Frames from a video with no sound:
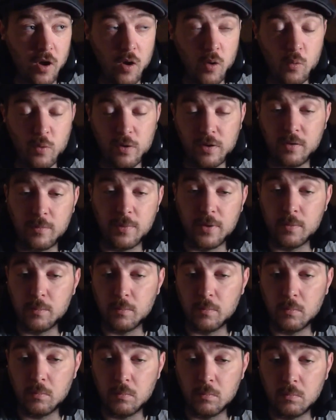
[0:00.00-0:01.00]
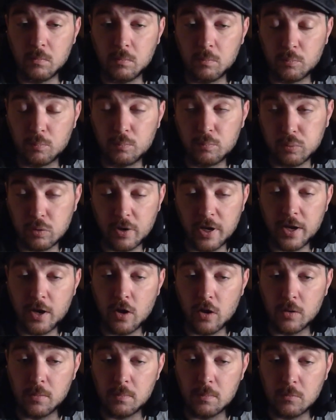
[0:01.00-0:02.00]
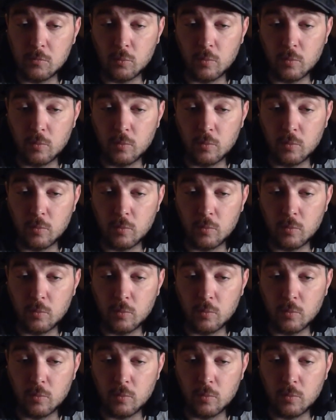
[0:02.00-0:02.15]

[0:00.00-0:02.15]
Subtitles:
always been pretty good